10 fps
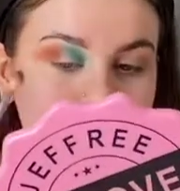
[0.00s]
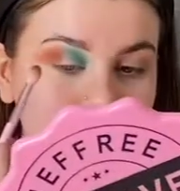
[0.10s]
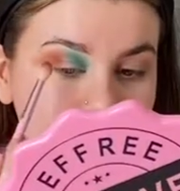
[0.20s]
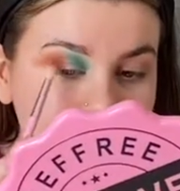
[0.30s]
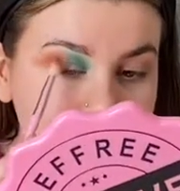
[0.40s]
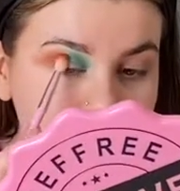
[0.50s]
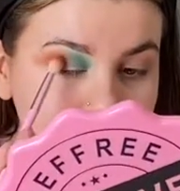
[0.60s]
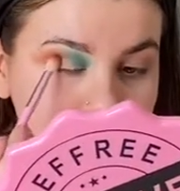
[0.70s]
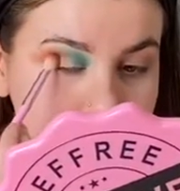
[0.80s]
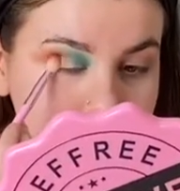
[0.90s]
Oh my
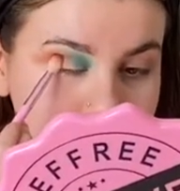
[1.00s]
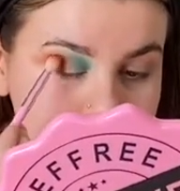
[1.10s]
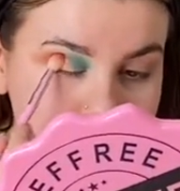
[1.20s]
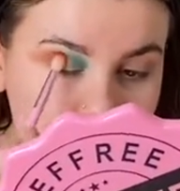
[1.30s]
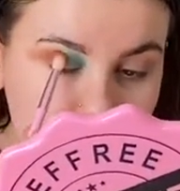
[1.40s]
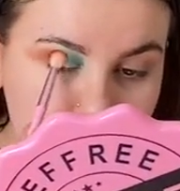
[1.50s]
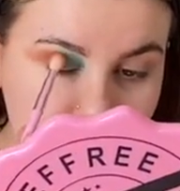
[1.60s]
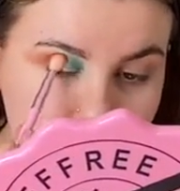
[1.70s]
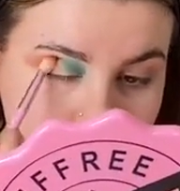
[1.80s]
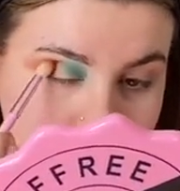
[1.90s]
god, it's so
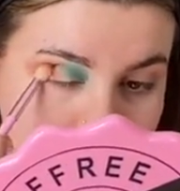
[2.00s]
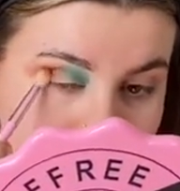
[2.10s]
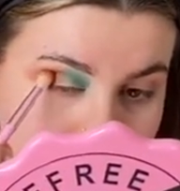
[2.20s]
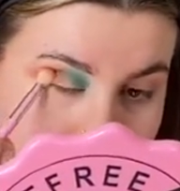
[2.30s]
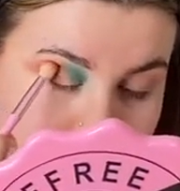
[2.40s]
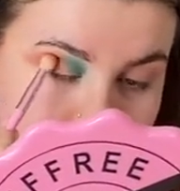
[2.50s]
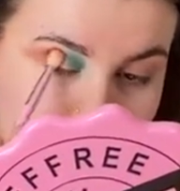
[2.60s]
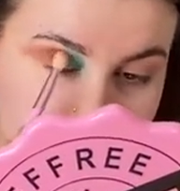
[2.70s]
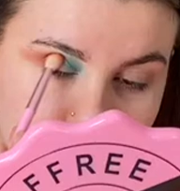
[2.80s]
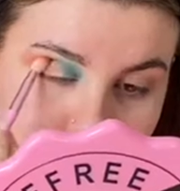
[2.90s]
warm.
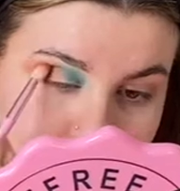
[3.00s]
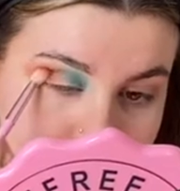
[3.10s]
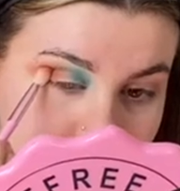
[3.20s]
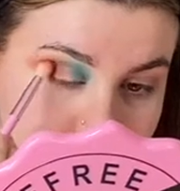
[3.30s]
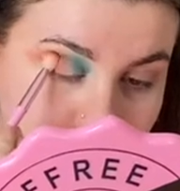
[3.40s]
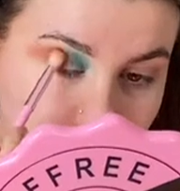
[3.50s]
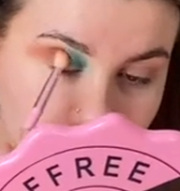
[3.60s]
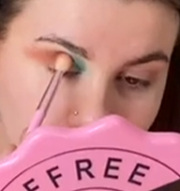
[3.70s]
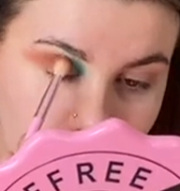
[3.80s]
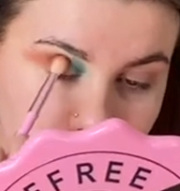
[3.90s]
So
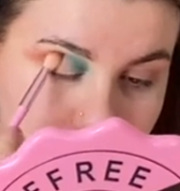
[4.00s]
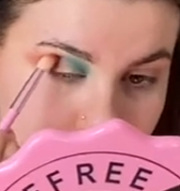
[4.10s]
warm.